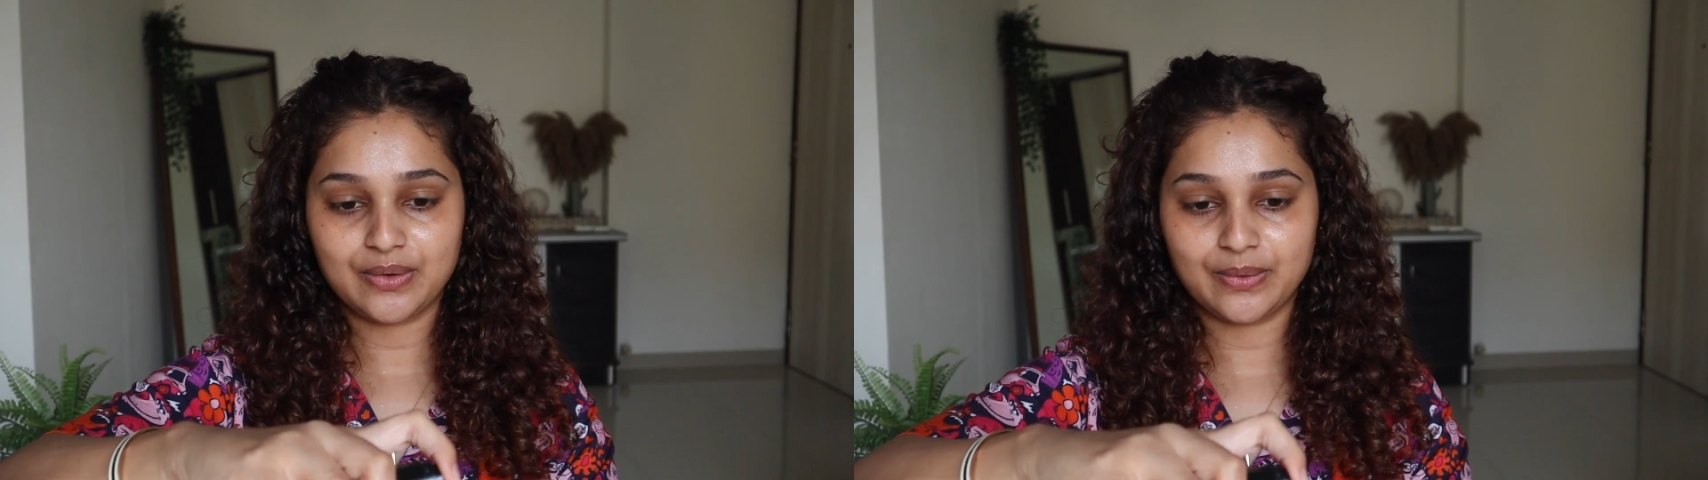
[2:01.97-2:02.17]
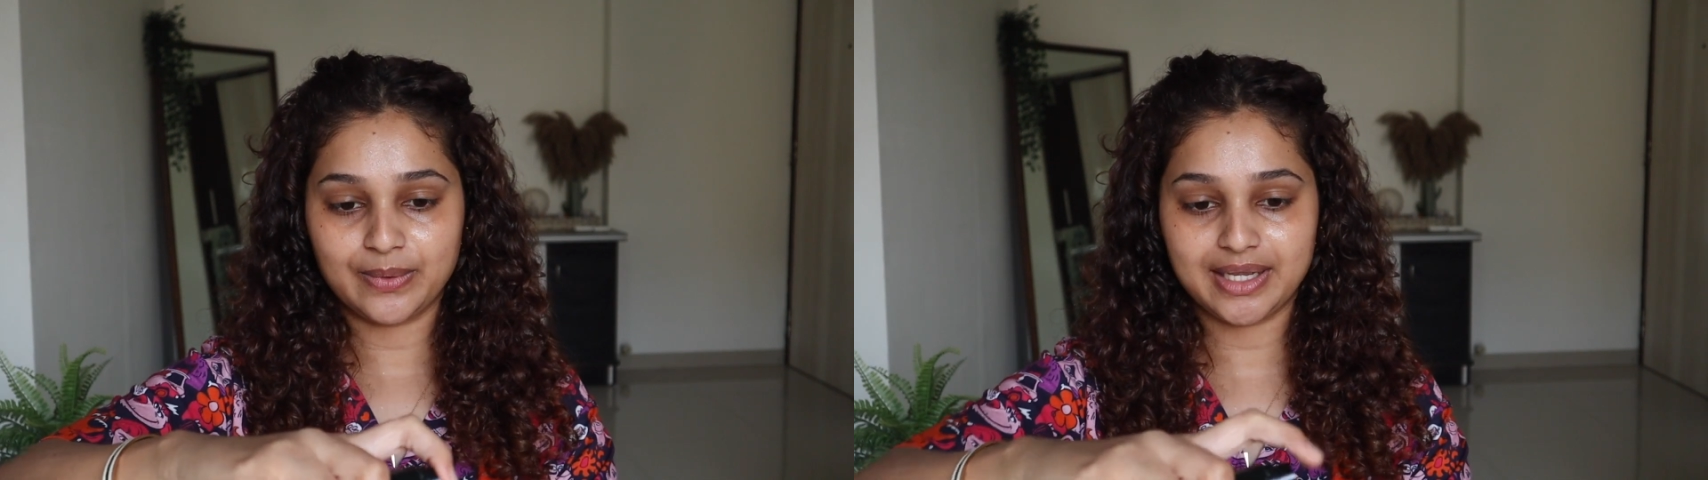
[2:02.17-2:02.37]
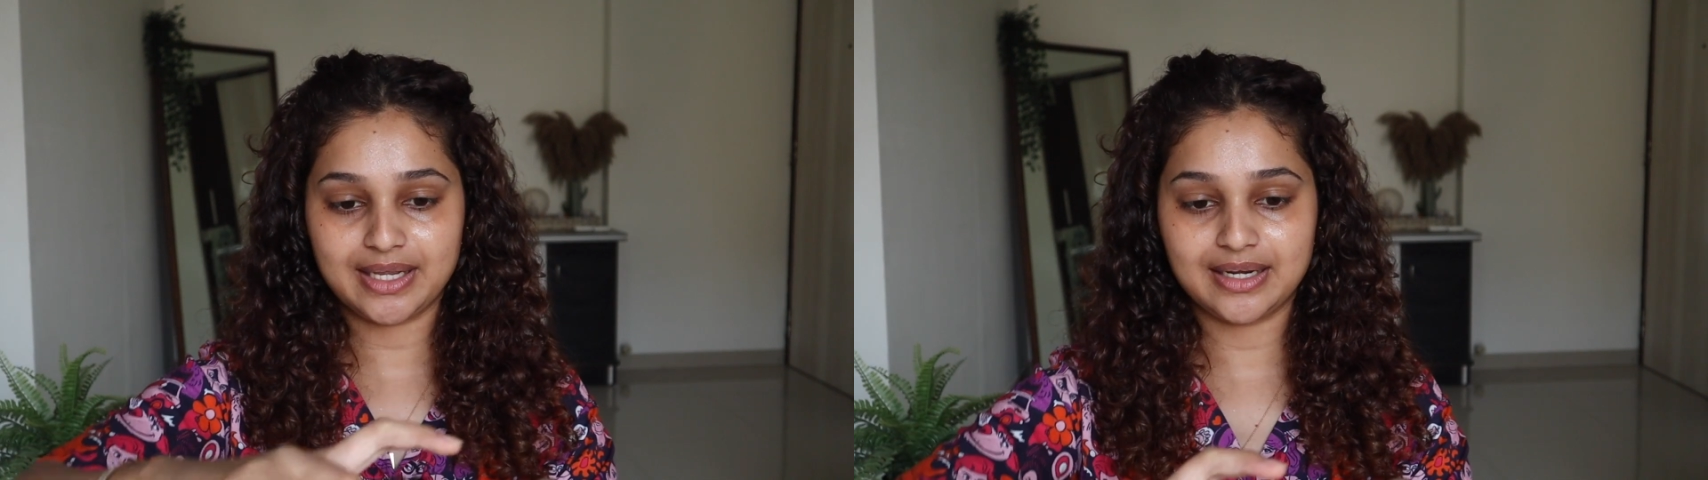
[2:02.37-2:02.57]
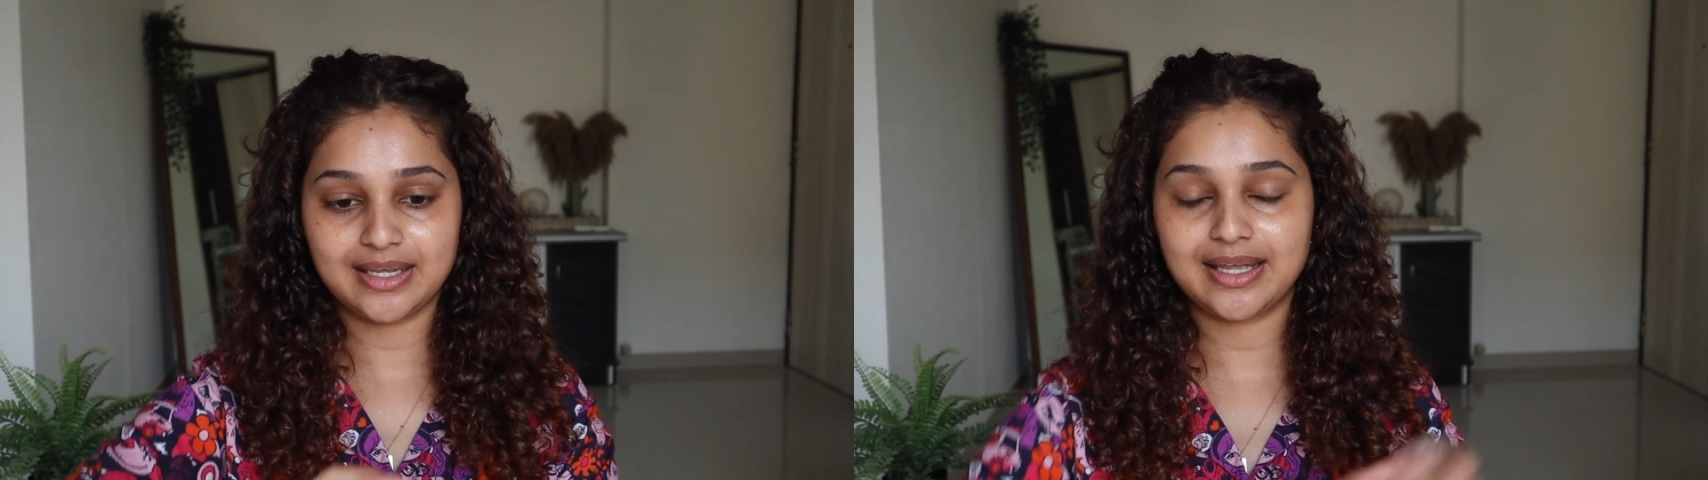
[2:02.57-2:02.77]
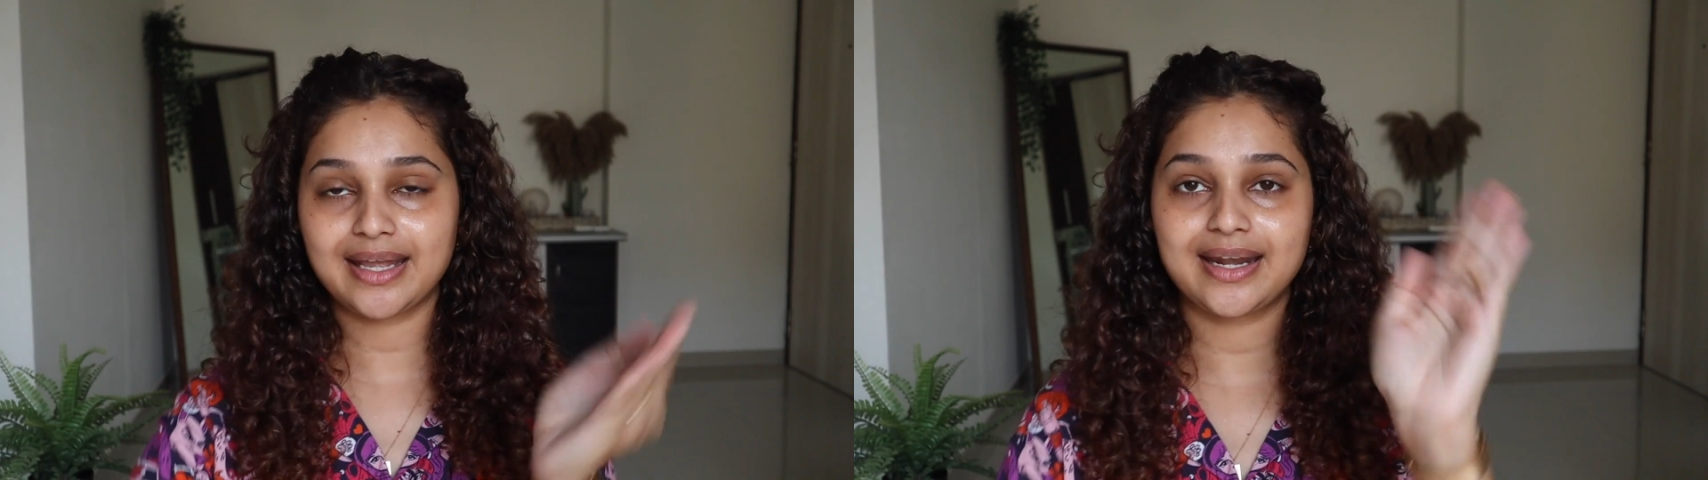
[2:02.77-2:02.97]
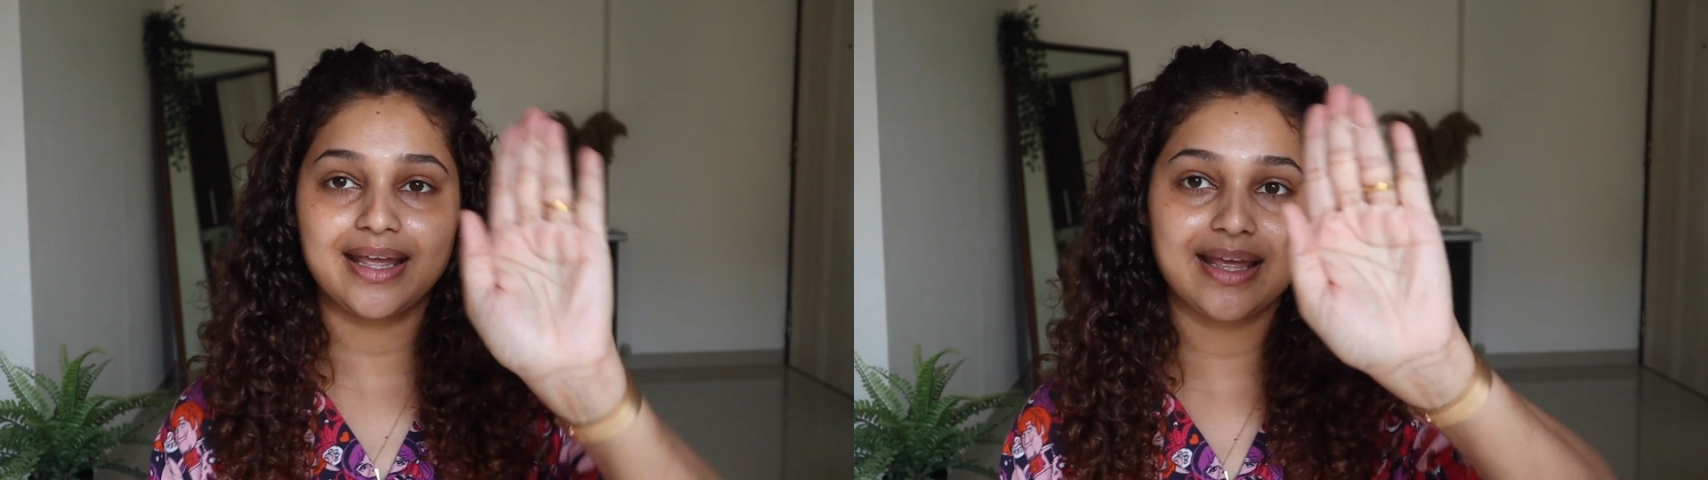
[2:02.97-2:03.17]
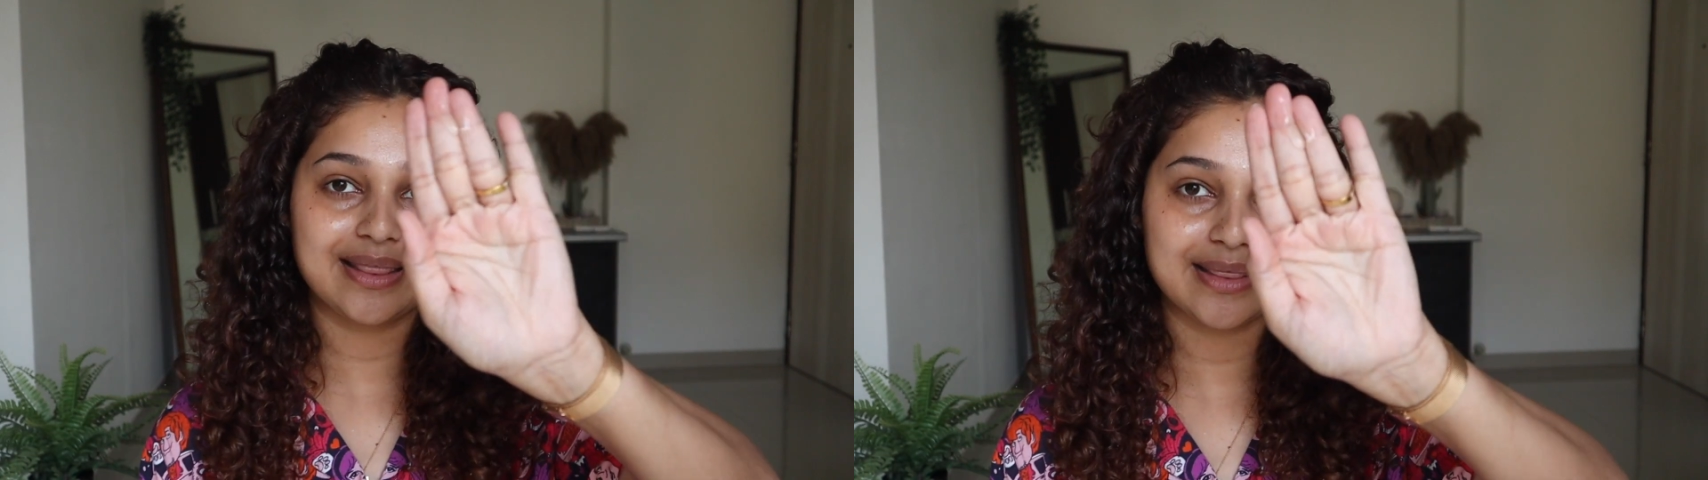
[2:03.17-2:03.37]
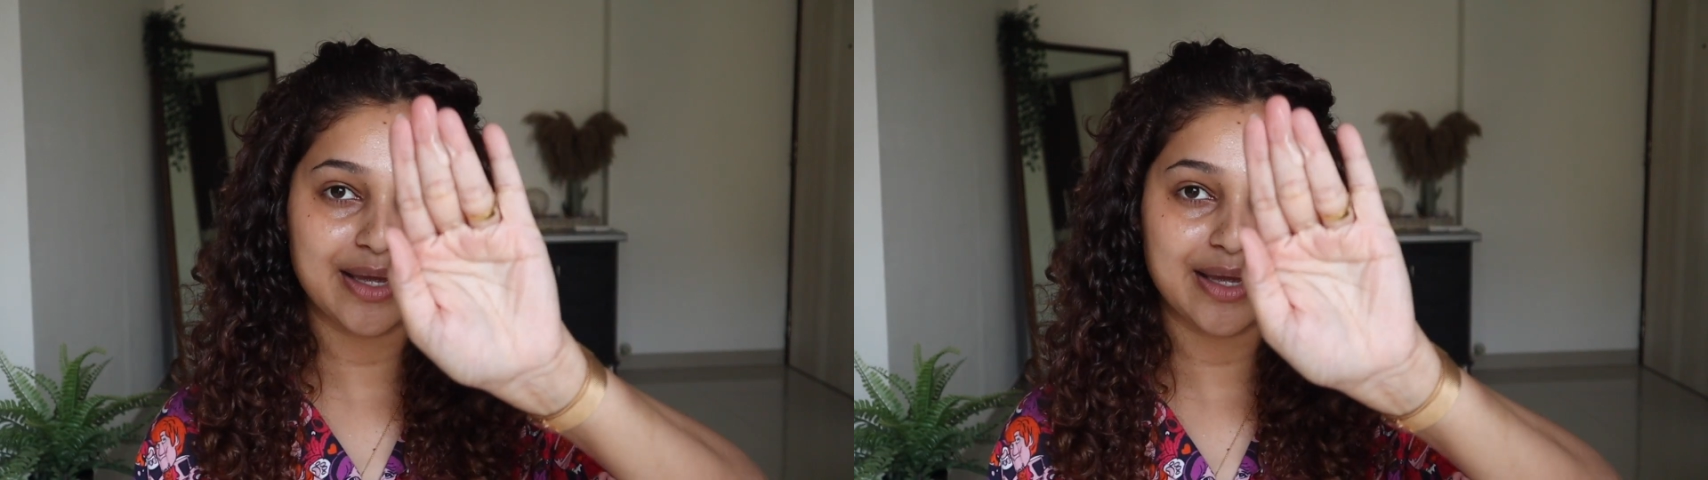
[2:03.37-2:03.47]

Quickly get in